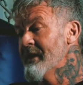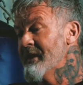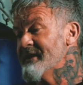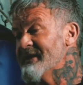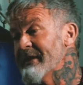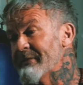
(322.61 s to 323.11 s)

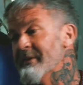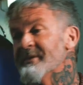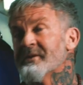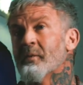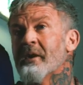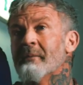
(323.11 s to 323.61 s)
is different
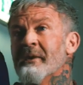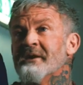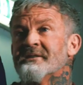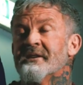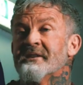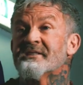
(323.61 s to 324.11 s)
to what it
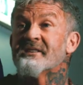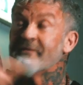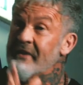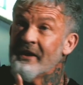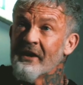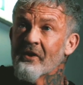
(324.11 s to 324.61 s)
means in a
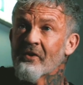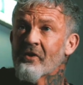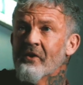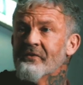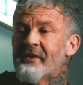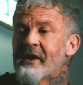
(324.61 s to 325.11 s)
civilian
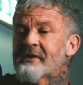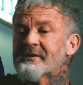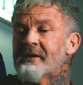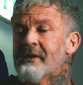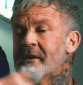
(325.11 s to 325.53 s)
context.